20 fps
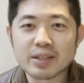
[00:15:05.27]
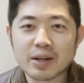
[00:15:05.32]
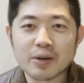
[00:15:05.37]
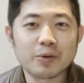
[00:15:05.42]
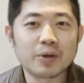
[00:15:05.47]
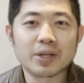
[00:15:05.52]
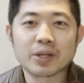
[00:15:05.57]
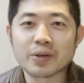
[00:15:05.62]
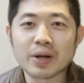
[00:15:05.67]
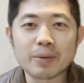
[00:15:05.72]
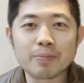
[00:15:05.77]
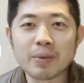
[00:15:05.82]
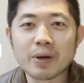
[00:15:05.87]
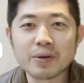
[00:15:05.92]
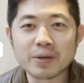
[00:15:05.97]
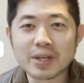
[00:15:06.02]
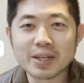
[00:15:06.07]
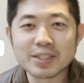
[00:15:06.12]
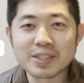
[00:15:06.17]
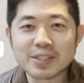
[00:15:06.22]
What a great
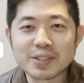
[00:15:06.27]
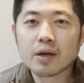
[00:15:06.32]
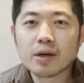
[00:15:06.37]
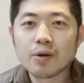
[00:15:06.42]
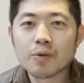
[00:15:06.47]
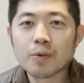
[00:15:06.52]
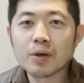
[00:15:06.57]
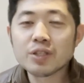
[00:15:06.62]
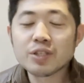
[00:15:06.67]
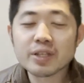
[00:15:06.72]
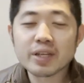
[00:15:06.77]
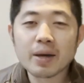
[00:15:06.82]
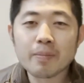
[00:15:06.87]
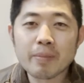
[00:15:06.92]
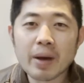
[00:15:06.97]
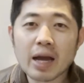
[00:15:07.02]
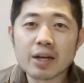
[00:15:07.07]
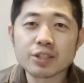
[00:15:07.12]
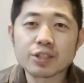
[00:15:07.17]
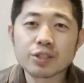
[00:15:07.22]
bonus. Once you get
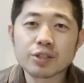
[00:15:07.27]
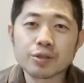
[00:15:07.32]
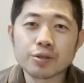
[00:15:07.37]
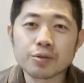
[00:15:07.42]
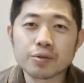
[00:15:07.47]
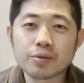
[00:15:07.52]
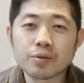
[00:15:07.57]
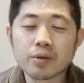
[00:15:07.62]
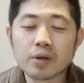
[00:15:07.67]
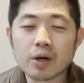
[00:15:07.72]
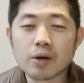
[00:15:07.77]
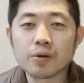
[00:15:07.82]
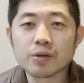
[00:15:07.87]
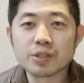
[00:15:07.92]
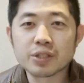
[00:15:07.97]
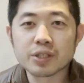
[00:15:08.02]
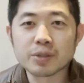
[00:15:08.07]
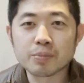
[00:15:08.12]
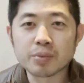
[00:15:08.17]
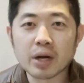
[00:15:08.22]
matched to
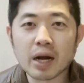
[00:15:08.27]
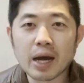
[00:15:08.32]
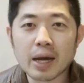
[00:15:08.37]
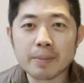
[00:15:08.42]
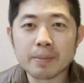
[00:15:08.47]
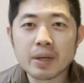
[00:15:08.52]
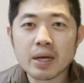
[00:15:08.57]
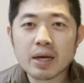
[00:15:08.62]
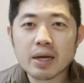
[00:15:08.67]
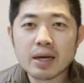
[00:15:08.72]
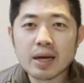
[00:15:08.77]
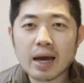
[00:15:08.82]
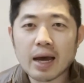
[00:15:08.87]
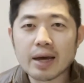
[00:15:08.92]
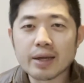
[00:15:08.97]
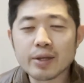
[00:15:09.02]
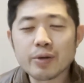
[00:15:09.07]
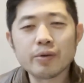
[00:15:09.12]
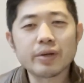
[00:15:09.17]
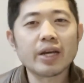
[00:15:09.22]
Ocean Prime,
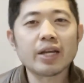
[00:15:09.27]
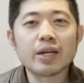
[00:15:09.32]
you'll get a